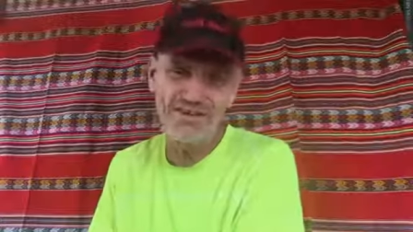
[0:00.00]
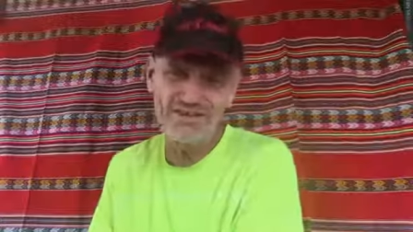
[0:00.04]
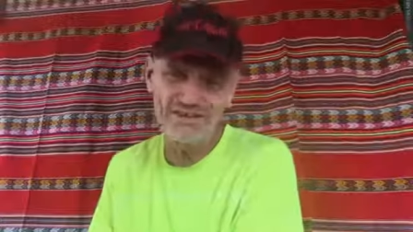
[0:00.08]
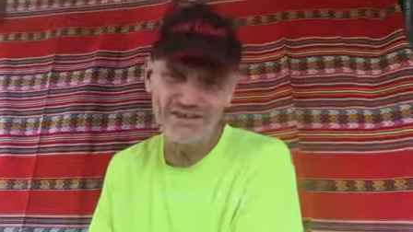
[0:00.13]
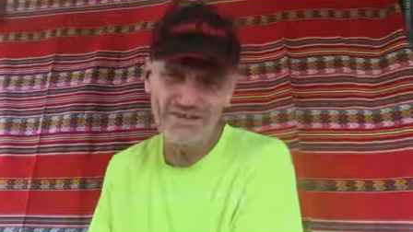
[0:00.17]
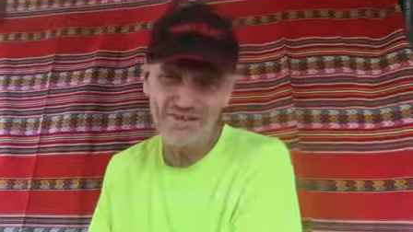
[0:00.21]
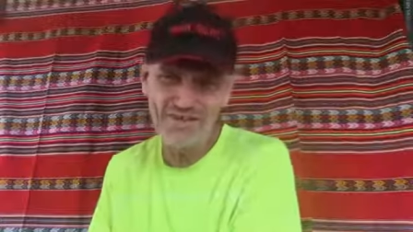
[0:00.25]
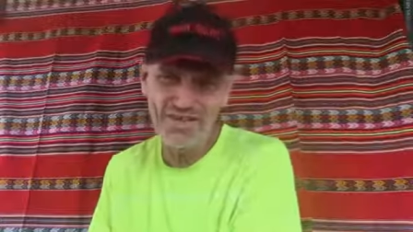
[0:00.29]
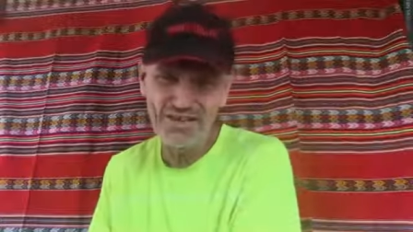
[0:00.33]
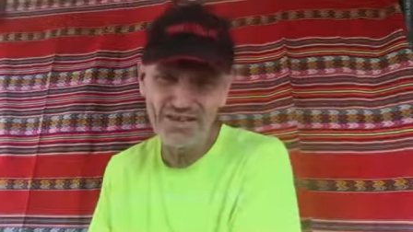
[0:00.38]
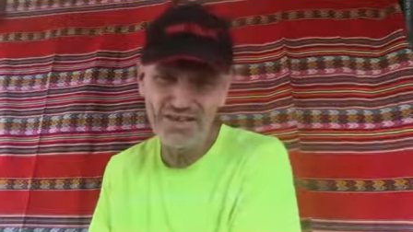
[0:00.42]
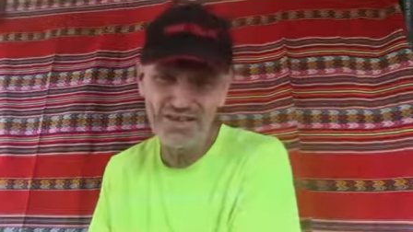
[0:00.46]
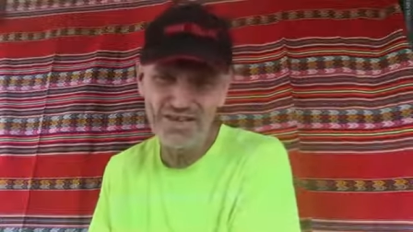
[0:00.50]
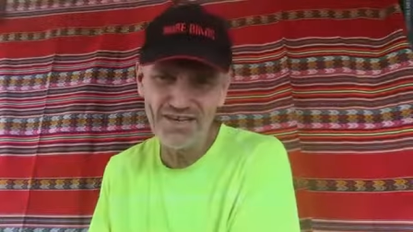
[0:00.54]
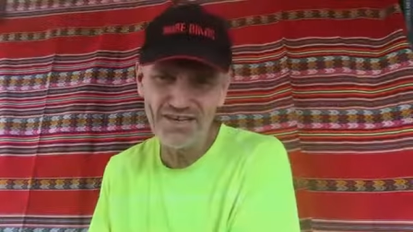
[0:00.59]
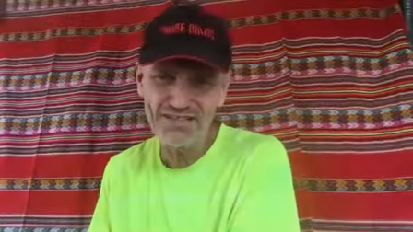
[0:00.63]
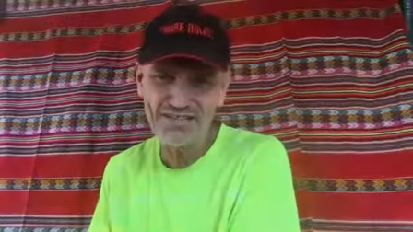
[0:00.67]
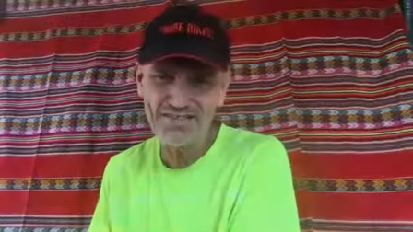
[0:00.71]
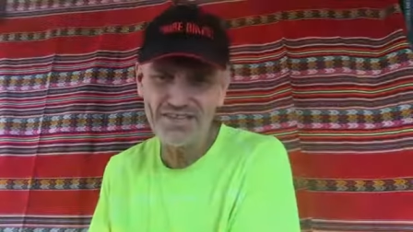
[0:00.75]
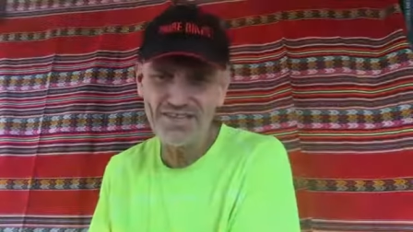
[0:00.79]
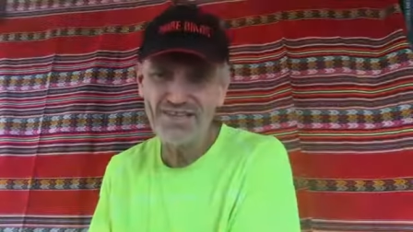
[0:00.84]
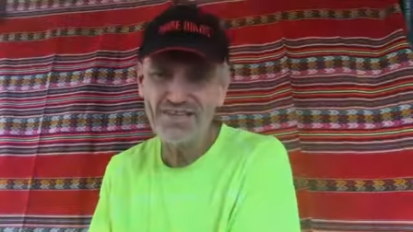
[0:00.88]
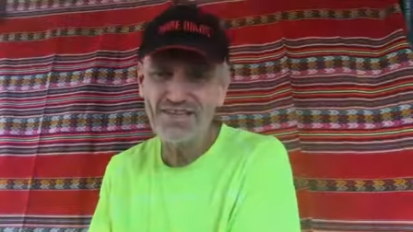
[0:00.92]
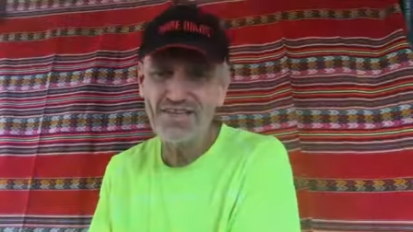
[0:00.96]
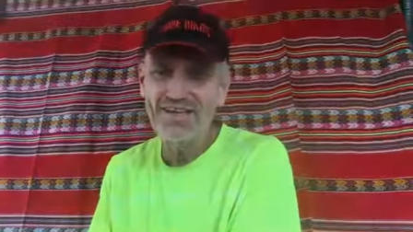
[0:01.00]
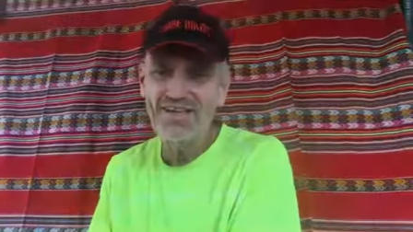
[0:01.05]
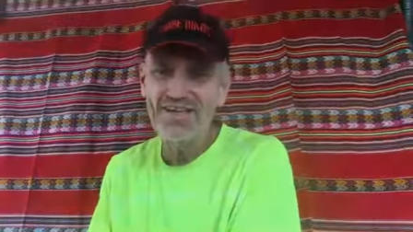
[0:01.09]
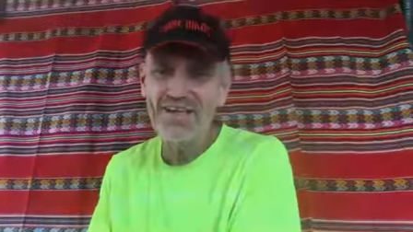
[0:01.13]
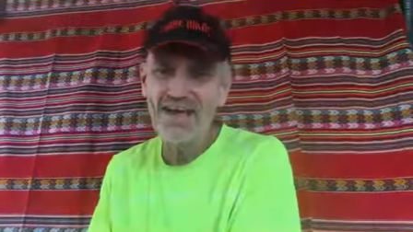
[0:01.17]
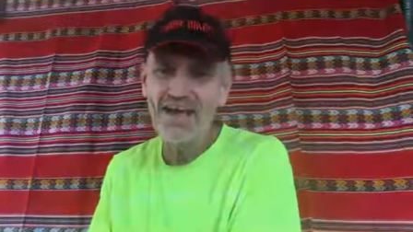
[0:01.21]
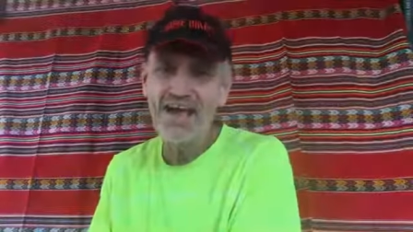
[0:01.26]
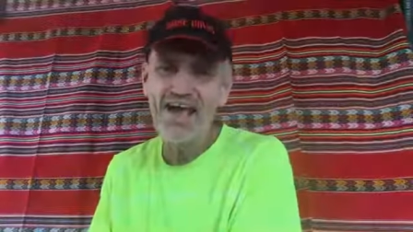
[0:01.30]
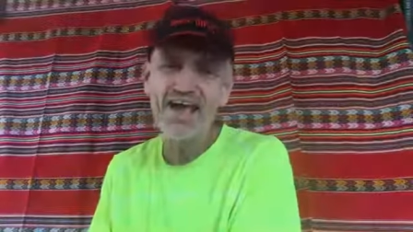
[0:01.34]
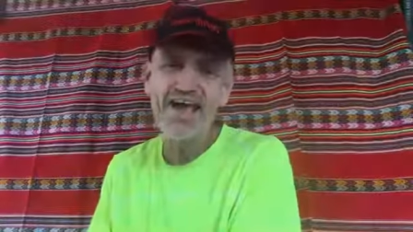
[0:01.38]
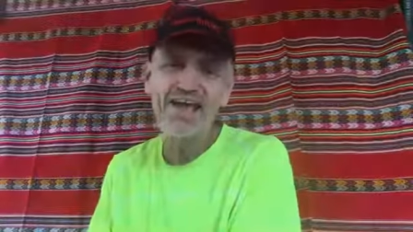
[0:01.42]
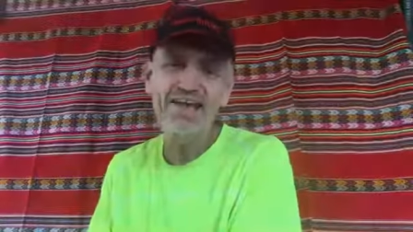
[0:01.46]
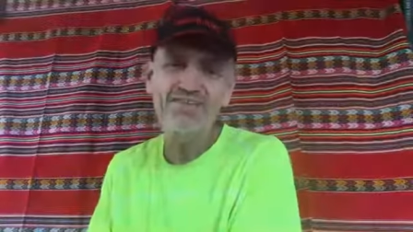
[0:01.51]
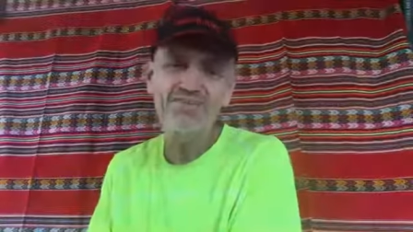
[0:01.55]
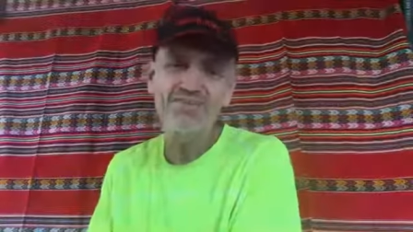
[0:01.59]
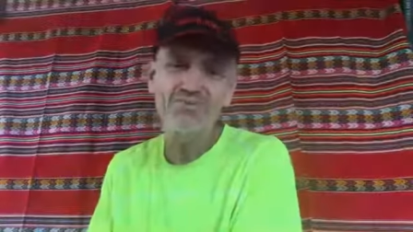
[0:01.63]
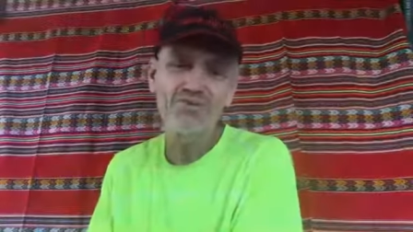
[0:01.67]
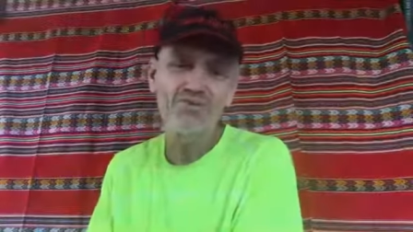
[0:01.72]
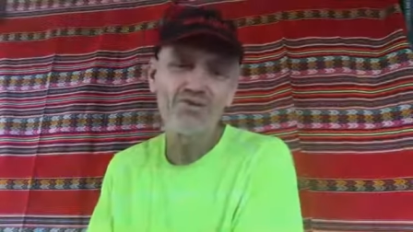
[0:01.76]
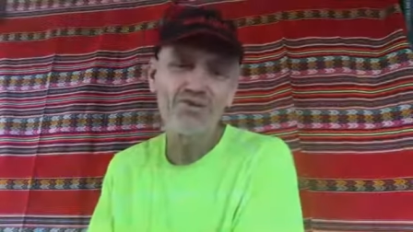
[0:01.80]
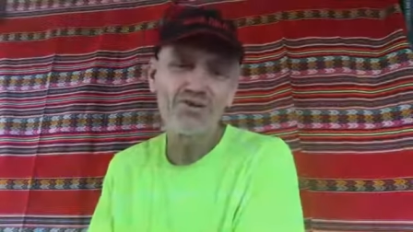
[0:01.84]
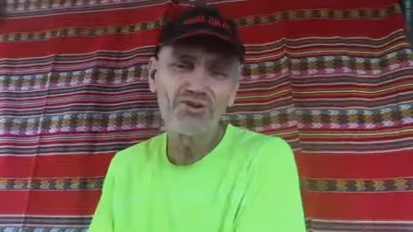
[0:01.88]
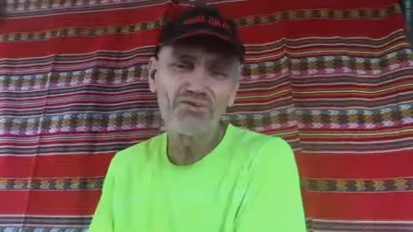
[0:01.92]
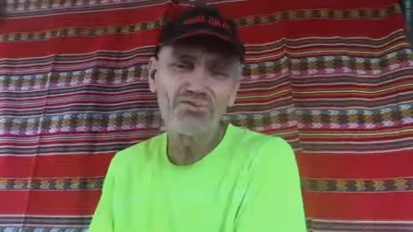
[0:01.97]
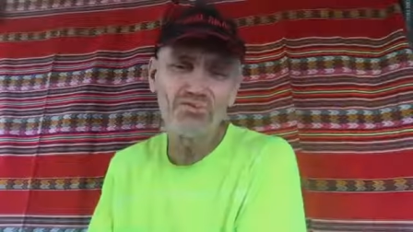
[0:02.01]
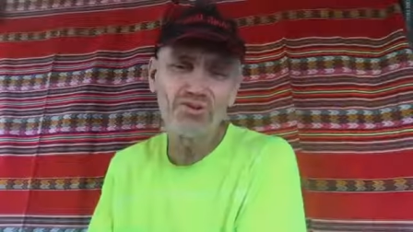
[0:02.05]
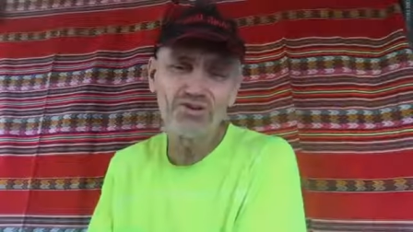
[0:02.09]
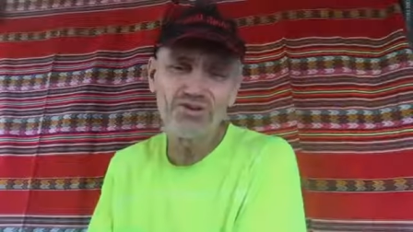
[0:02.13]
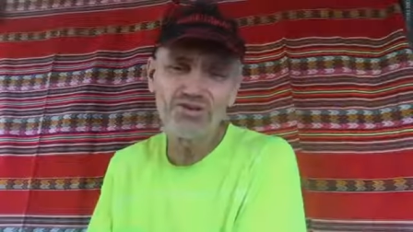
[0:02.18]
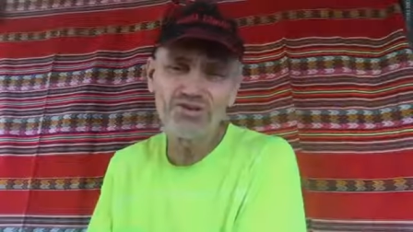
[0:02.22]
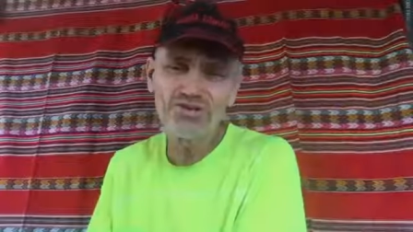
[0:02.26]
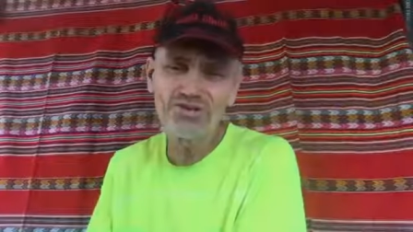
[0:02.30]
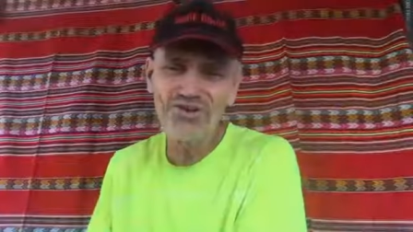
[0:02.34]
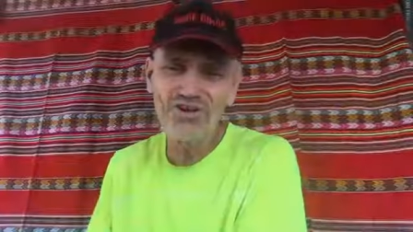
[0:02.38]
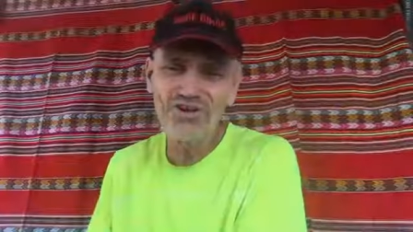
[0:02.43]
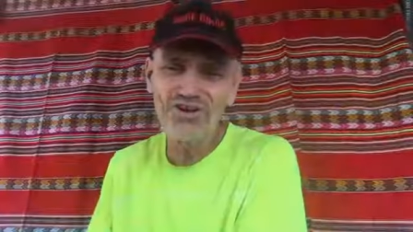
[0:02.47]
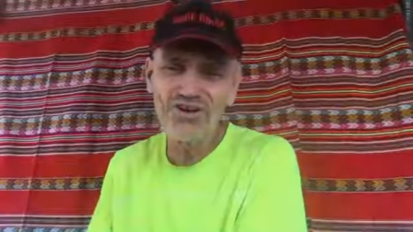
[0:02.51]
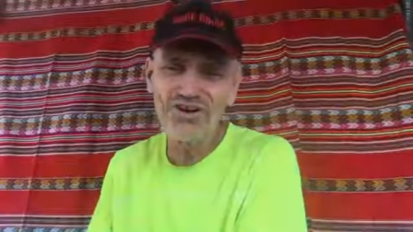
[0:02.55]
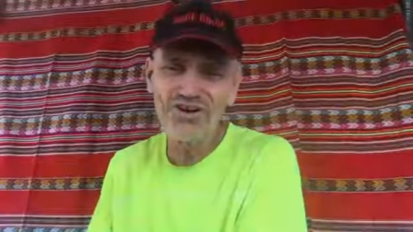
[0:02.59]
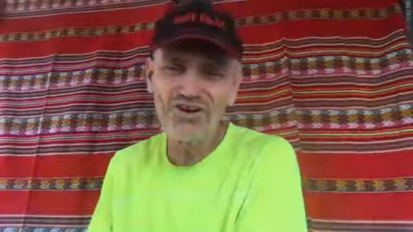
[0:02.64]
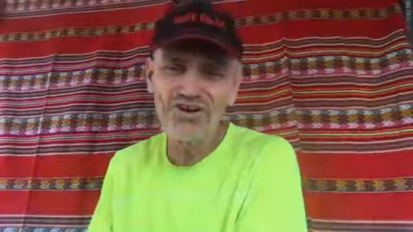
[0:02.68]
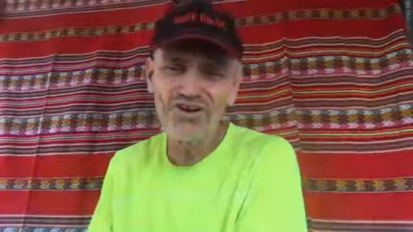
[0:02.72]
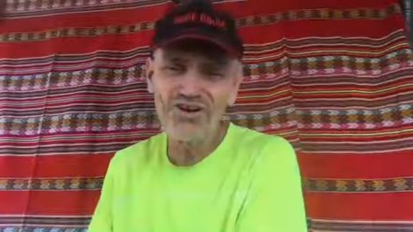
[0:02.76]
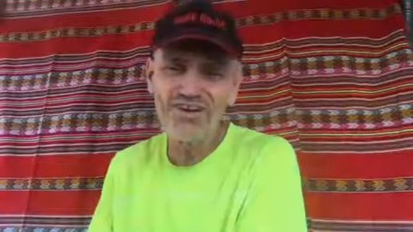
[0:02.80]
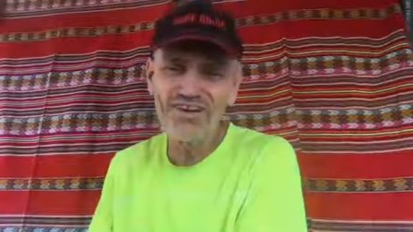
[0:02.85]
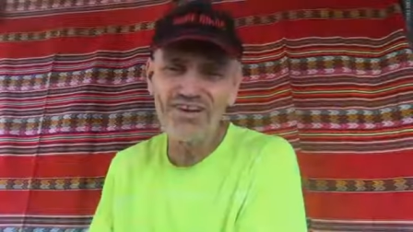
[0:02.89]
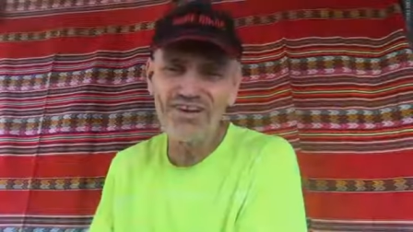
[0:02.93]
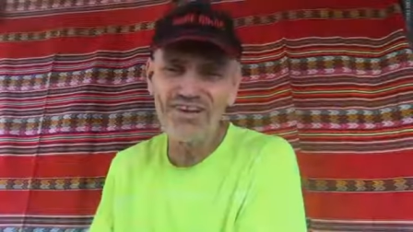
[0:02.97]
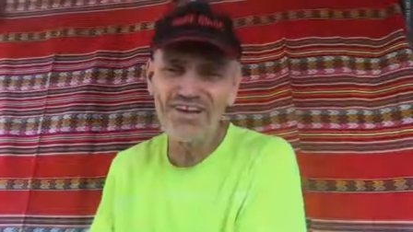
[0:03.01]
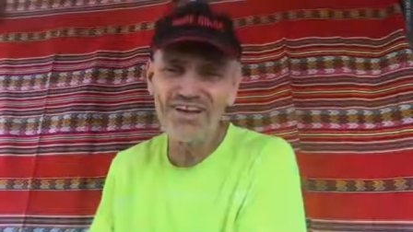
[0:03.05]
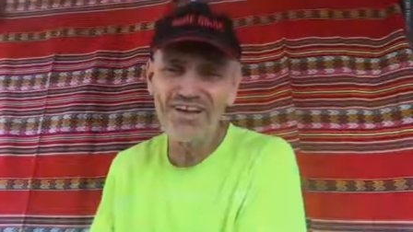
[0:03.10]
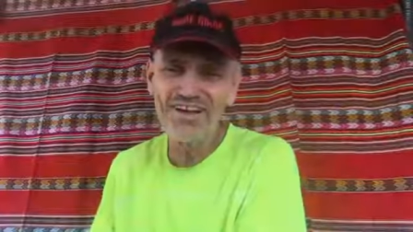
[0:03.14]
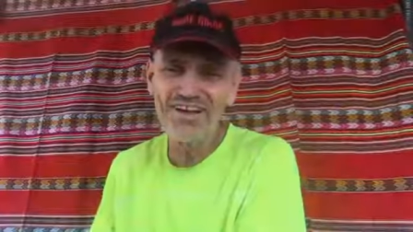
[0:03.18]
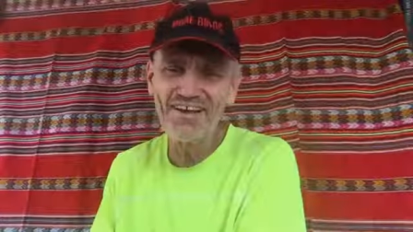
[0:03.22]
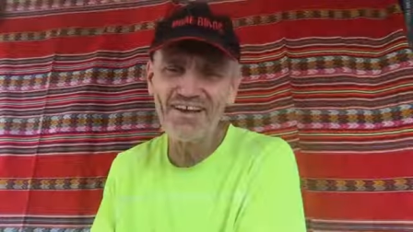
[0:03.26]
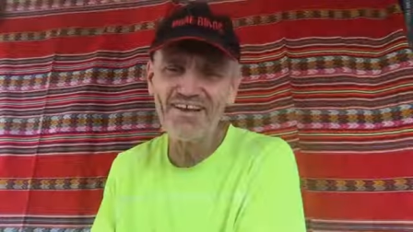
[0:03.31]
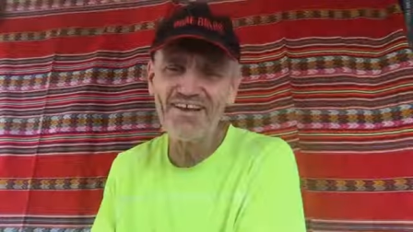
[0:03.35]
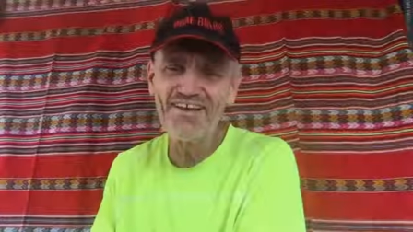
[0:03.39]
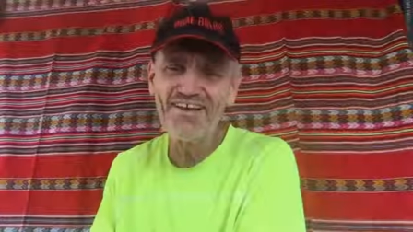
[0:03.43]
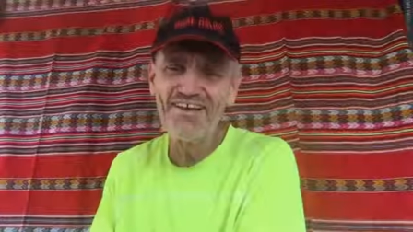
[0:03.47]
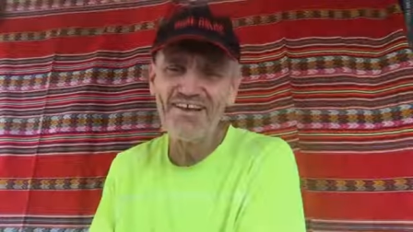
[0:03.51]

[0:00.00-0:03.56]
and Sundays, and you would not work on uh,